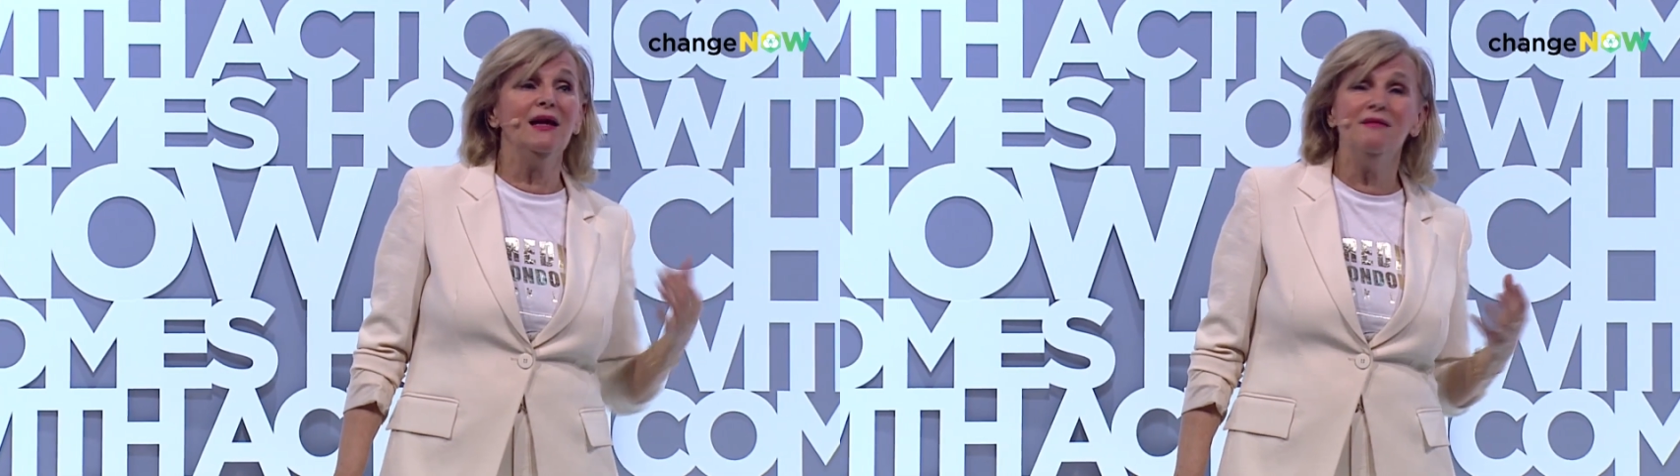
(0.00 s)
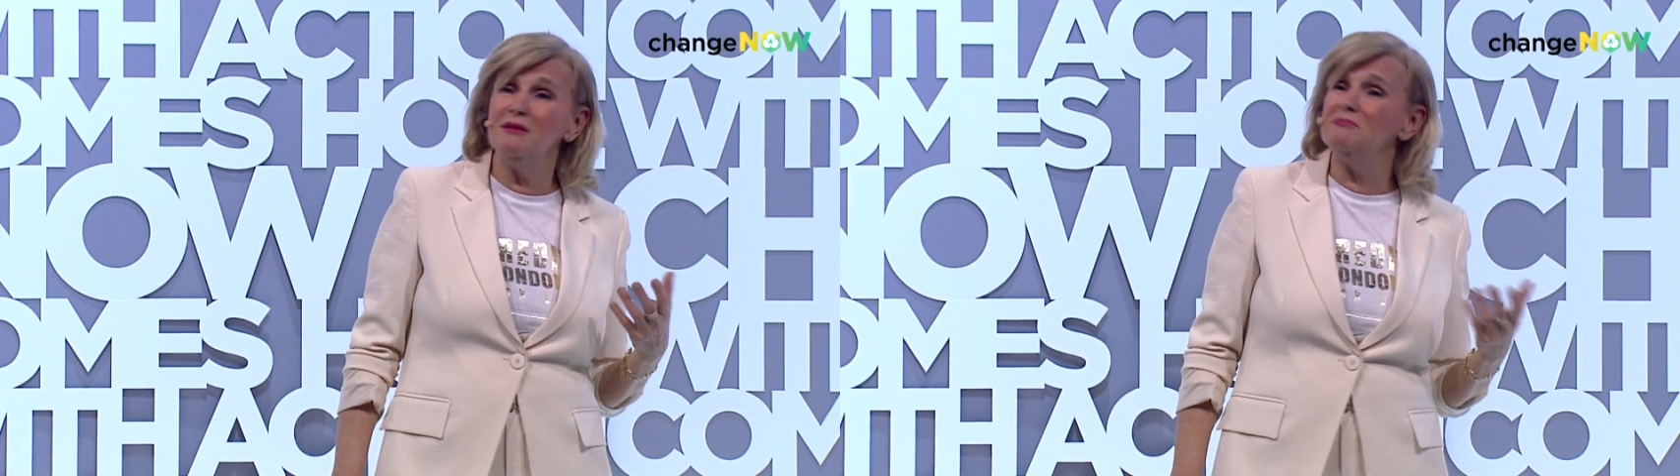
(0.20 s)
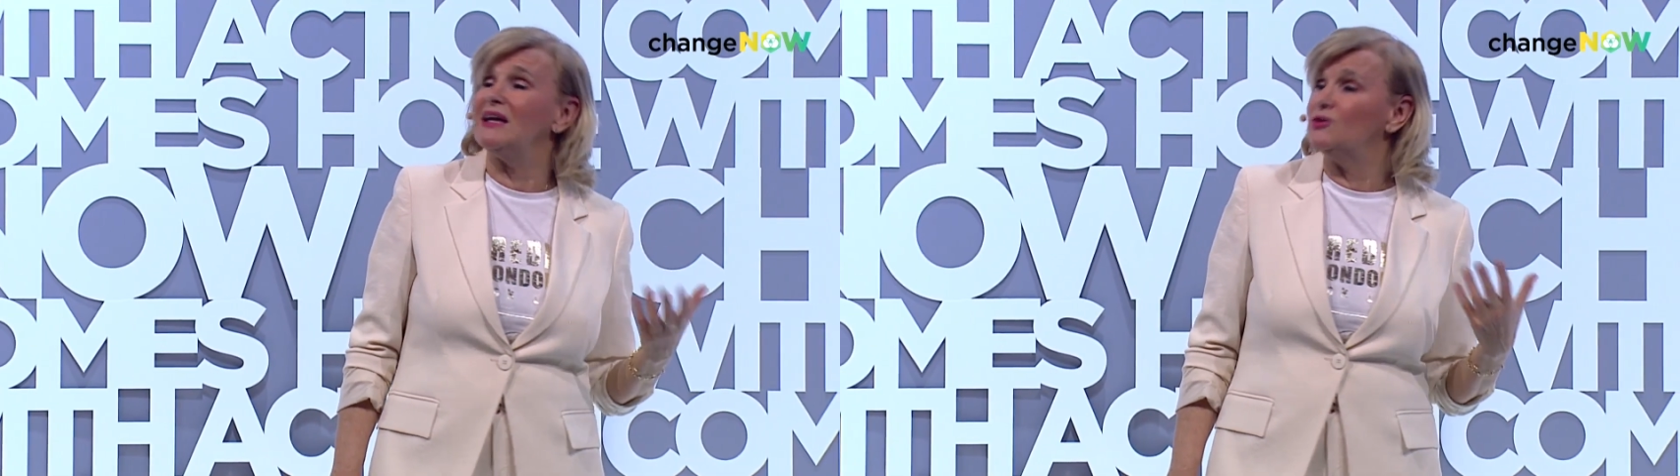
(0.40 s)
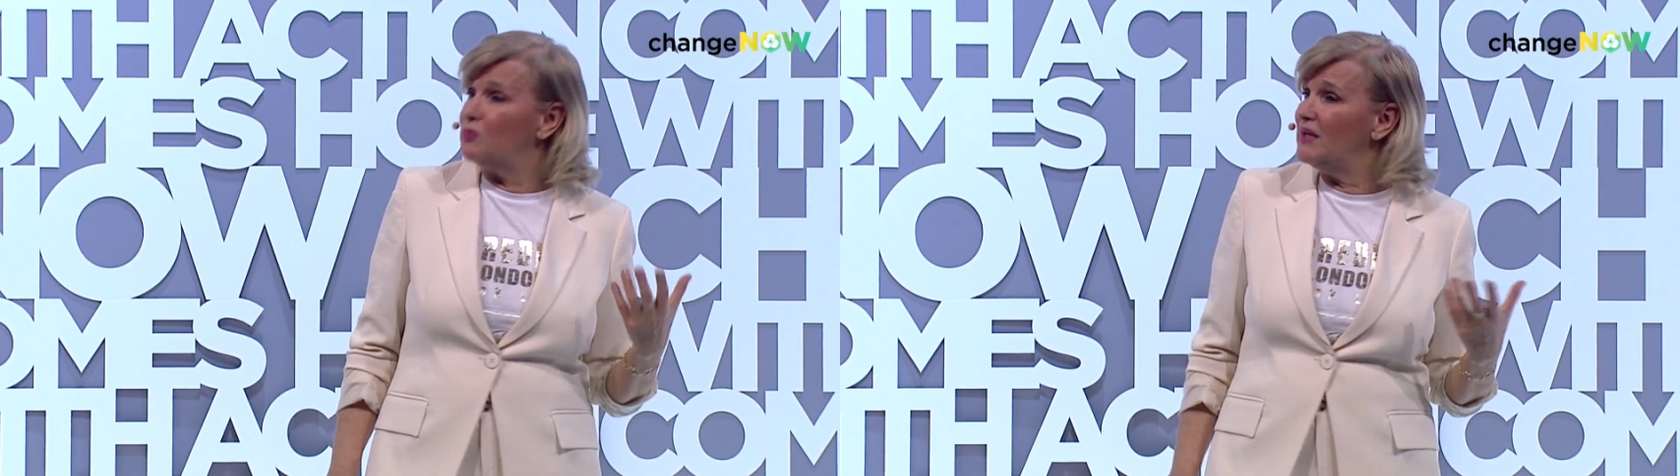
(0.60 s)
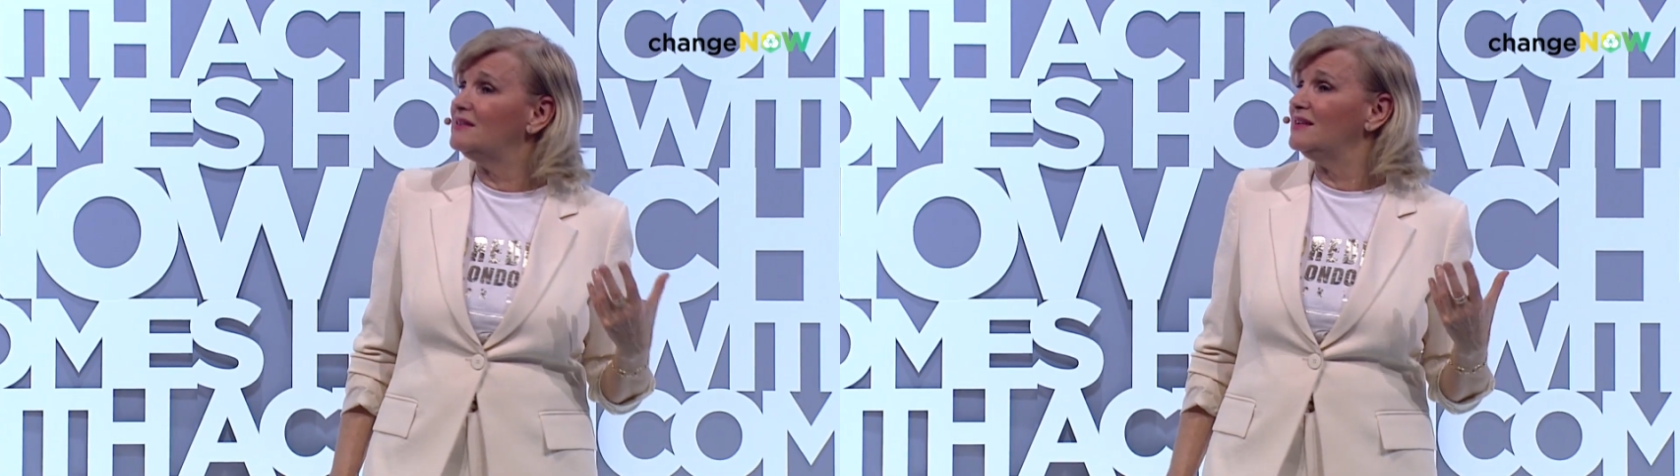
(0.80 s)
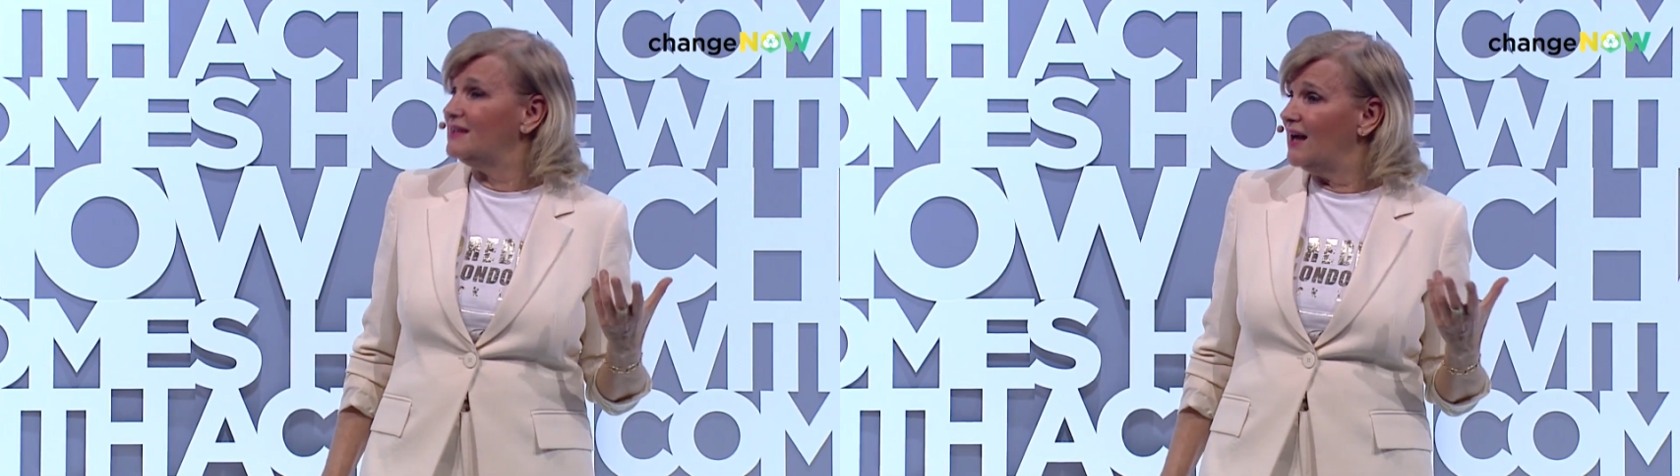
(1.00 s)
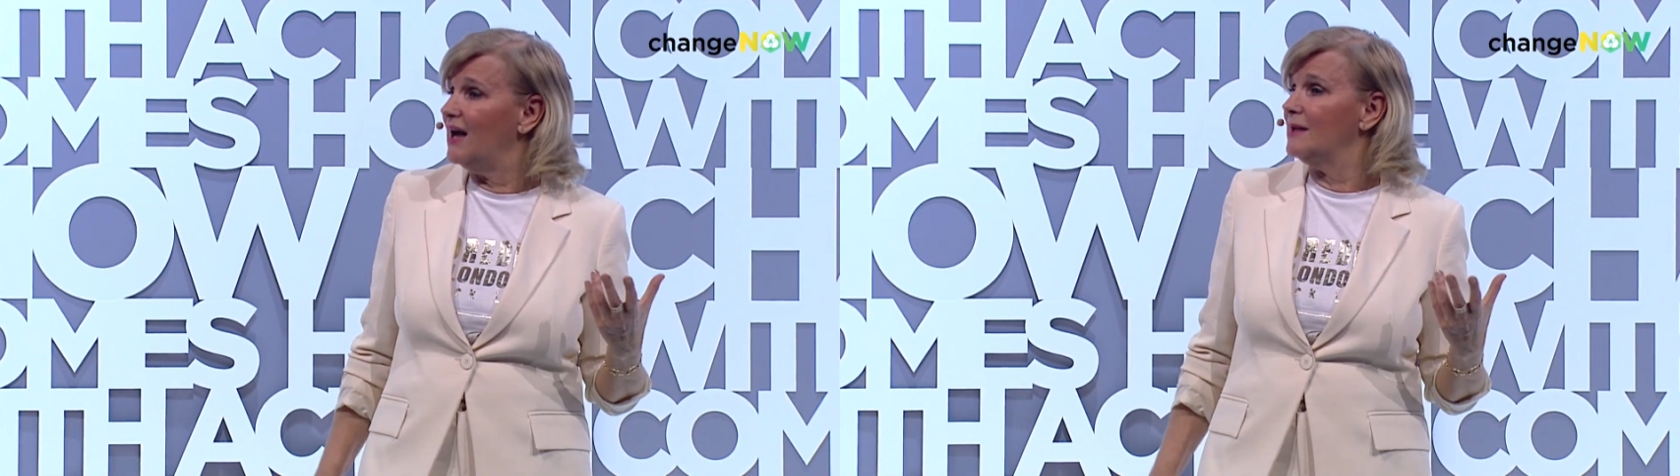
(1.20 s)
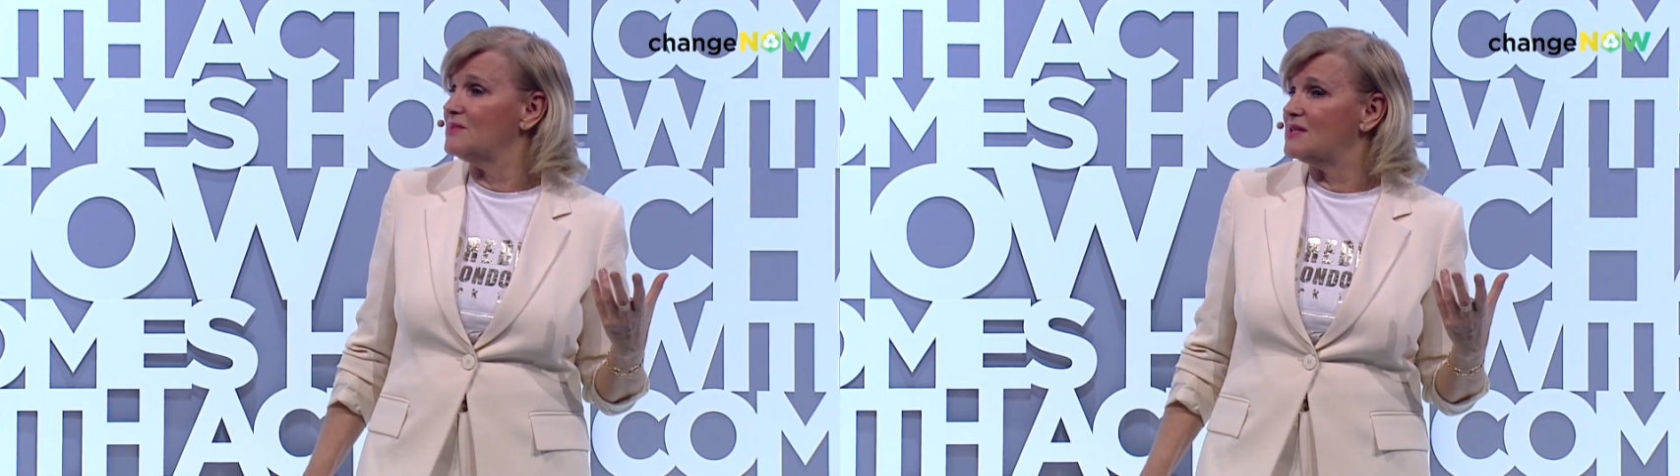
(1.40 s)
even by 20
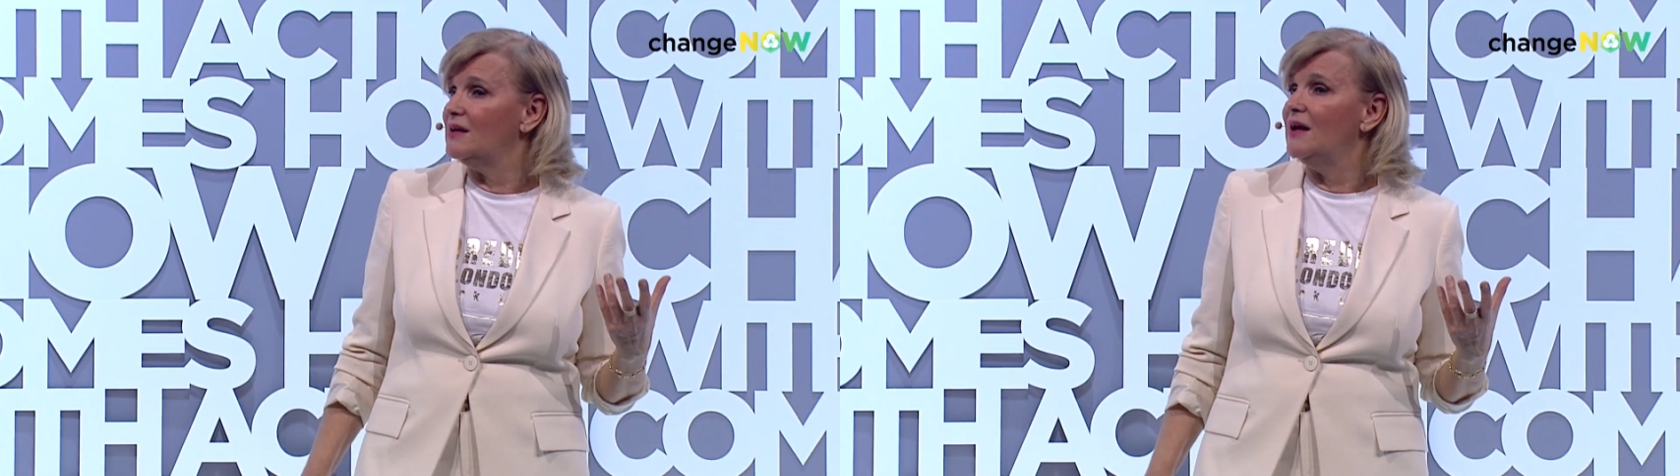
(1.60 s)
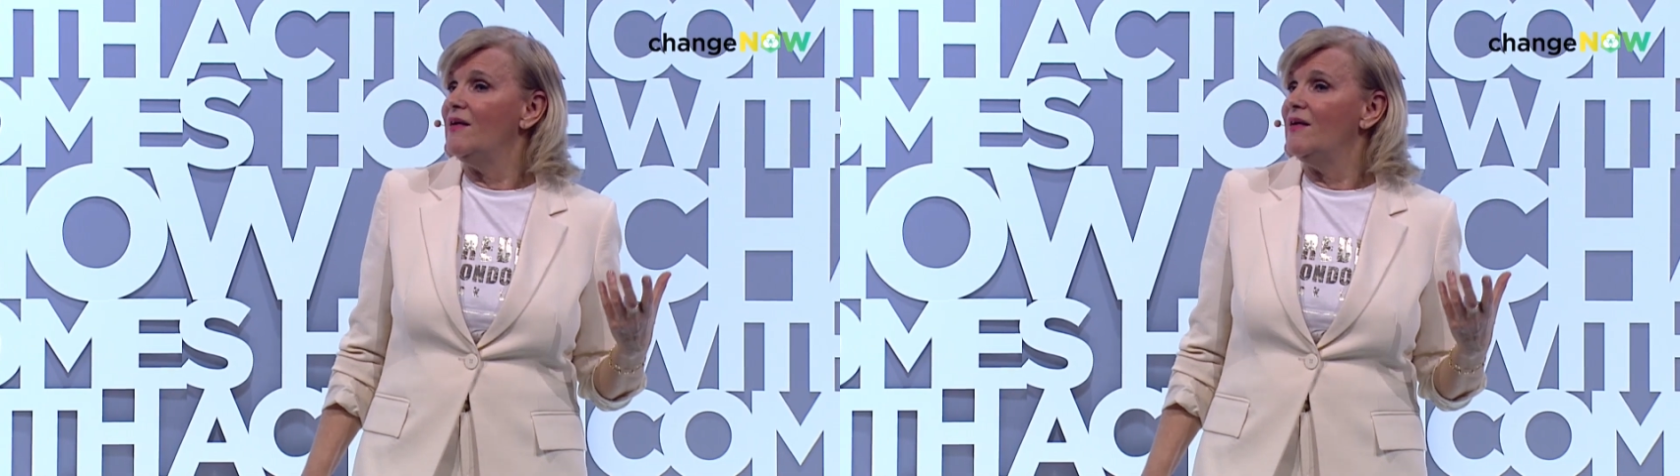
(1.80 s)
times,